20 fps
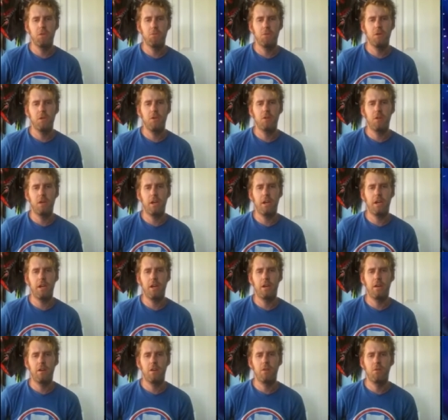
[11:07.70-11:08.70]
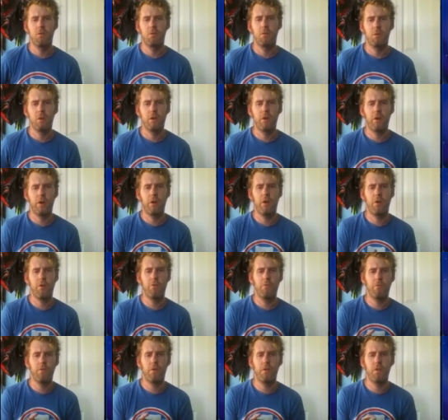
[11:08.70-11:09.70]
be great. We go
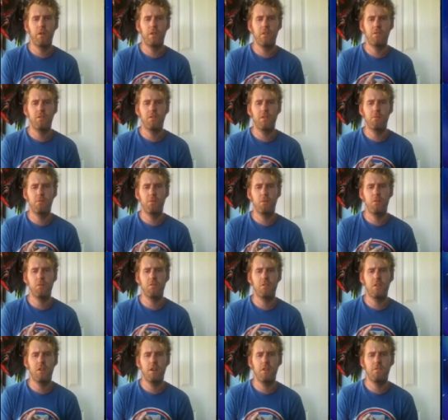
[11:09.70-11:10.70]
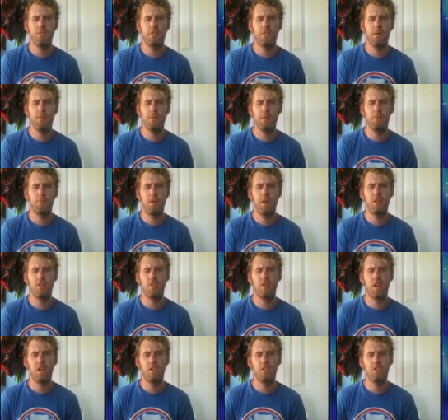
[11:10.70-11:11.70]
for the simple stuff. Summon the
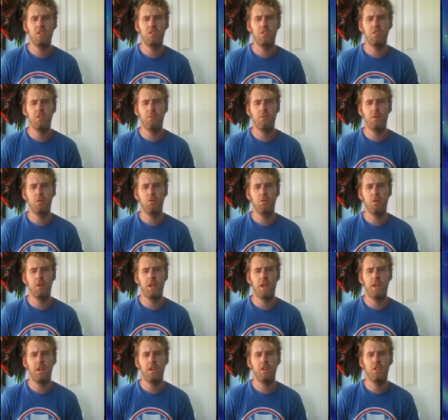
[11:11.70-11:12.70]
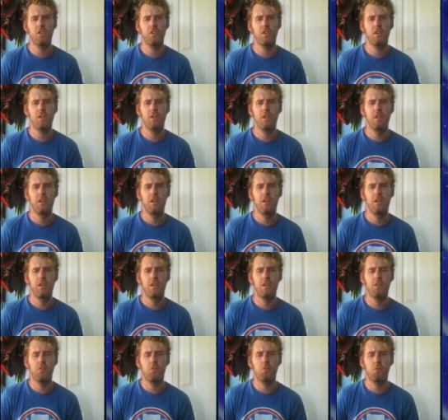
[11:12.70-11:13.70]
Benten. She's gonna be 2800.
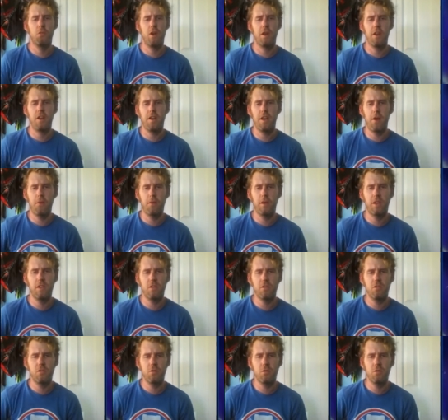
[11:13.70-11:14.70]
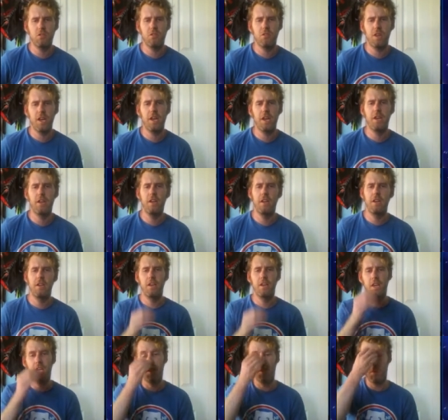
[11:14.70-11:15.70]
Guess what? Now we can suicide.
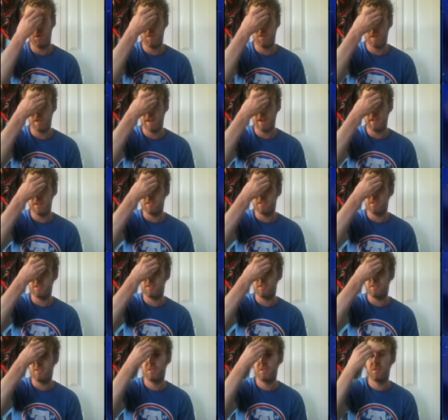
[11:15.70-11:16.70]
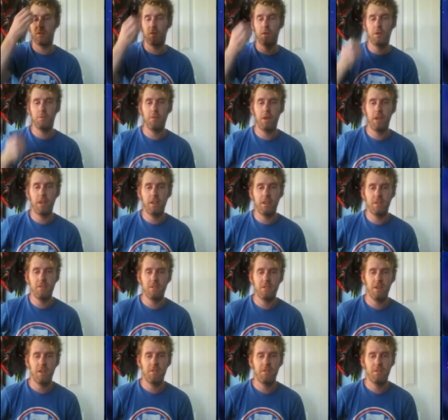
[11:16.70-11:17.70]
He won't let us, so he bacon
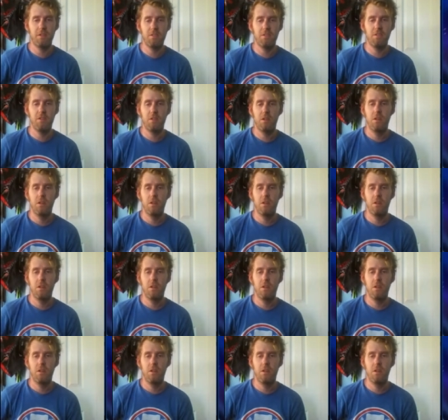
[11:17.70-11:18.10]
savers.